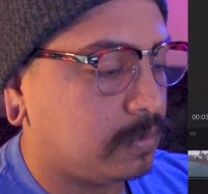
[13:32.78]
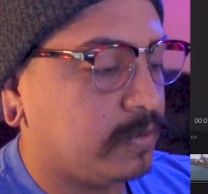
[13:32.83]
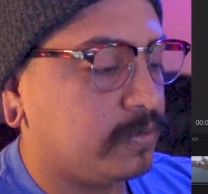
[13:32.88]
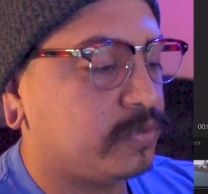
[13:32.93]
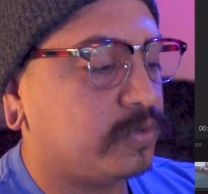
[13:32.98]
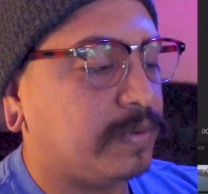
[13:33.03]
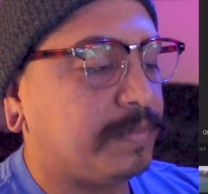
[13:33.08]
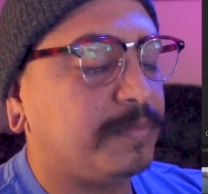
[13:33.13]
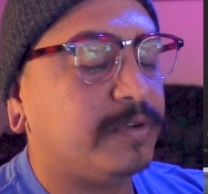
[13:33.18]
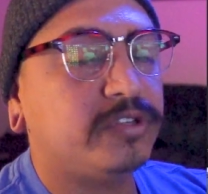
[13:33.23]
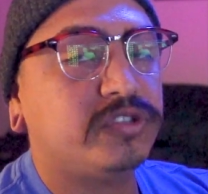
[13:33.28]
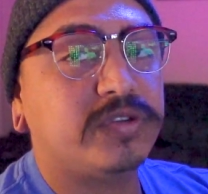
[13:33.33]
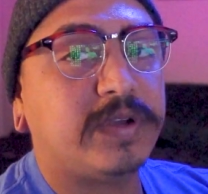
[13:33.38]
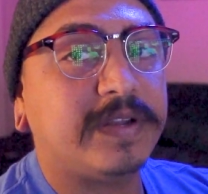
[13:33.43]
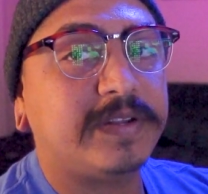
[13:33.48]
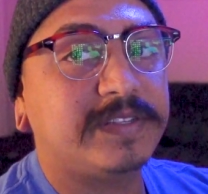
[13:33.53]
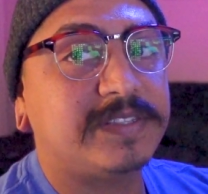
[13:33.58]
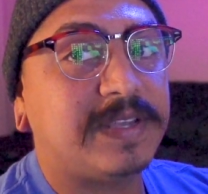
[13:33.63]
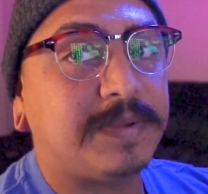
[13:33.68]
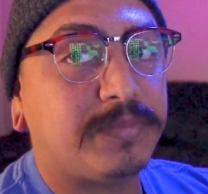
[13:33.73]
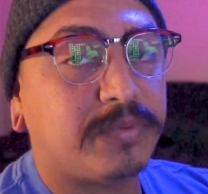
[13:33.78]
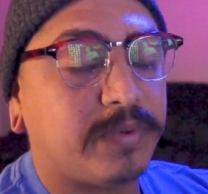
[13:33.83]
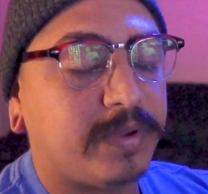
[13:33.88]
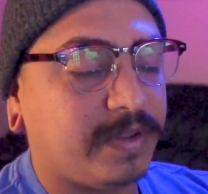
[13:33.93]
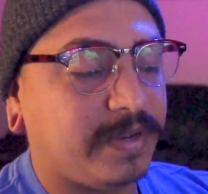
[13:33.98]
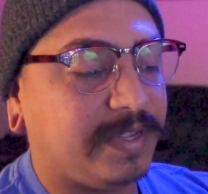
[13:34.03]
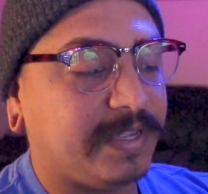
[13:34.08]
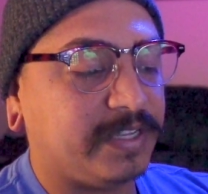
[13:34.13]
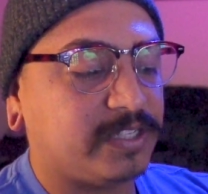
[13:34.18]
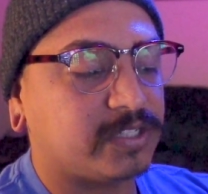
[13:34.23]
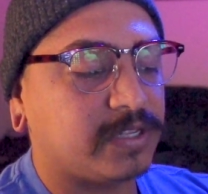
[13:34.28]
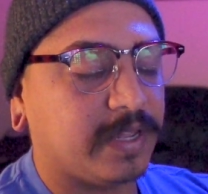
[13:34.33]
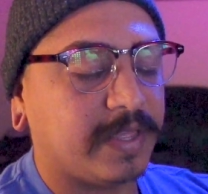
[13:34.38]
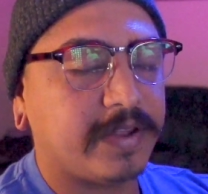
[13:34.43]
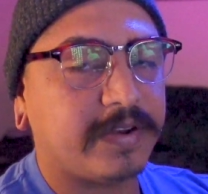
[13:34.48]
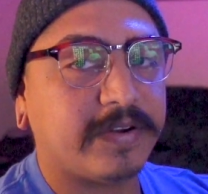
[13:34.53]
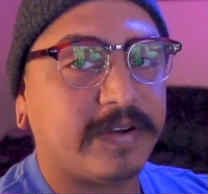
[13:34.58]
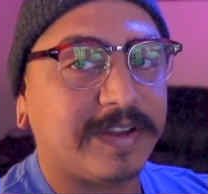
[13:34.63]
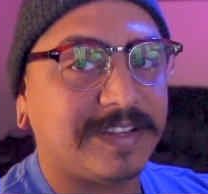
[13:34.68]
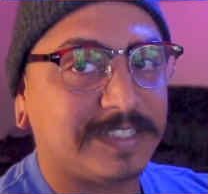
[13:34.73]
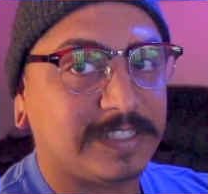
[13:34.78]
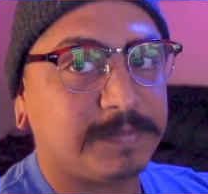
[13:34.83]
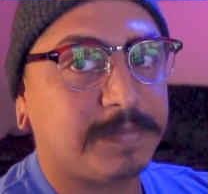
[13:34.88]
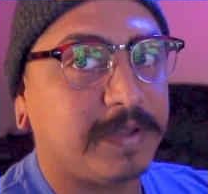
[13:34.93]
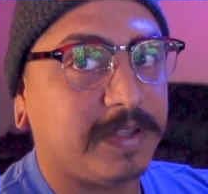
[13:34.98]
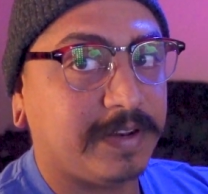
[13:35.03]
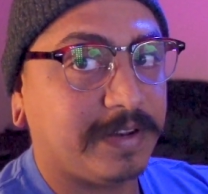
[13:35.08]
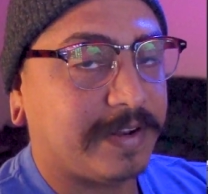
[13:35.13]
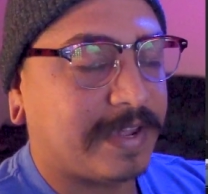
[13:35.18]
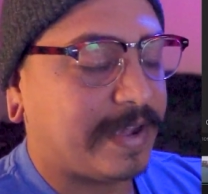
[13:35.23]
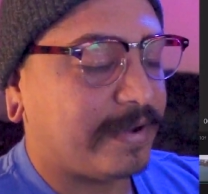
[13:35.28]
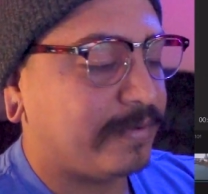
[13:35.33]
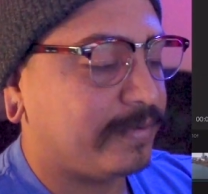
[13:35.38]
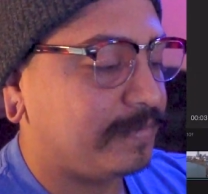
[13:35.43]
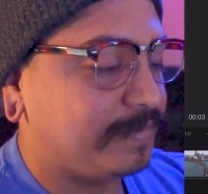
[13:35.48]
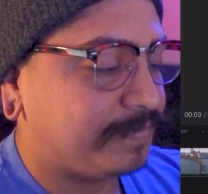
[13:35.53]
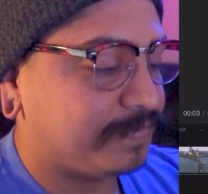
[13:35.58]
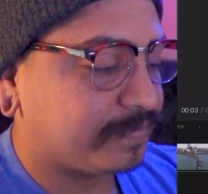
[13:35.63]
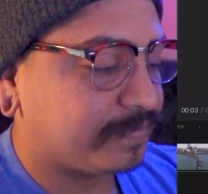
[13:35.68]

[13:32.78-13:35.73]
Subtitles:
So I'm going to try to separate each letter and spell it out.